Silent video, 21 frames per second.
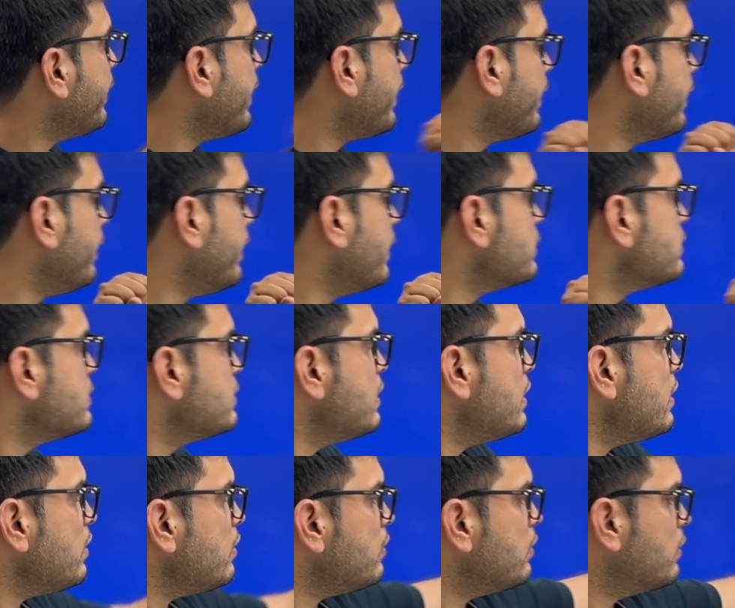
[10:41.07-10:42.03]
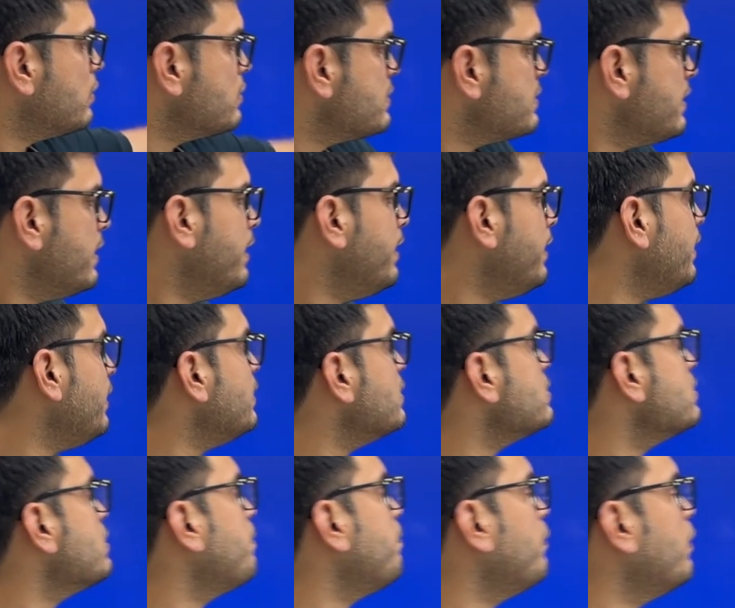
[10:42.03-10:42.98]
angle at C, CD
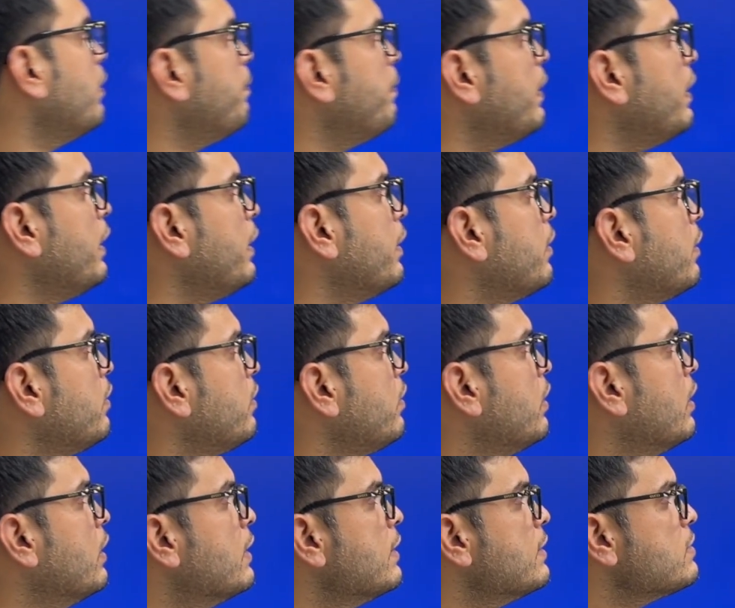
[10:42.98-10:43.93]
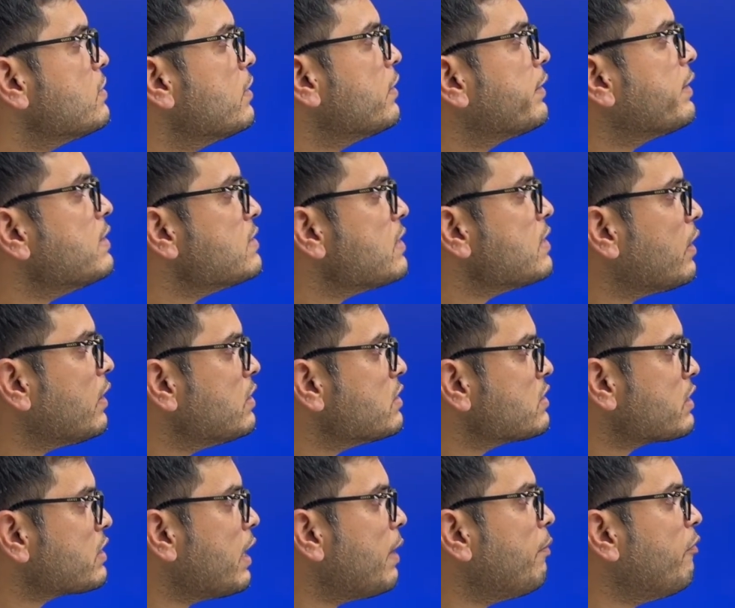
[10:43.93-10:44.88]
is the perpendicular. Circles are
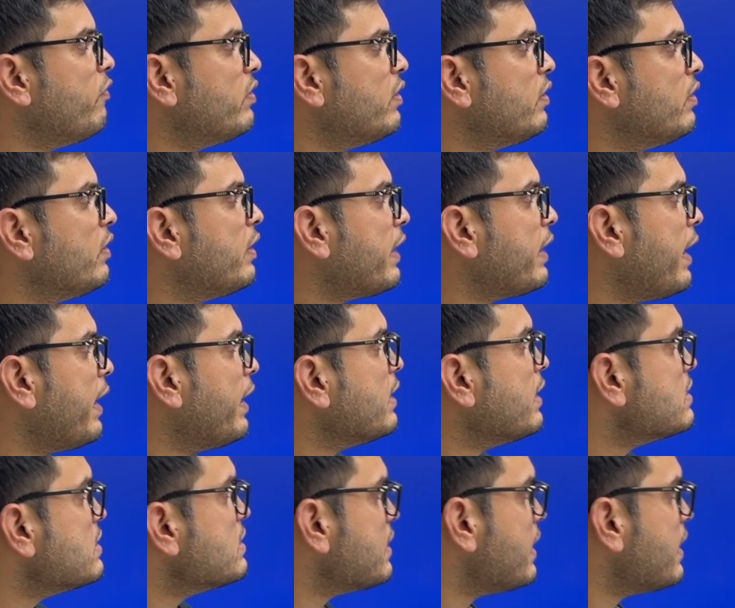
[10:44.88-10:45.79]
inscribed within the triangles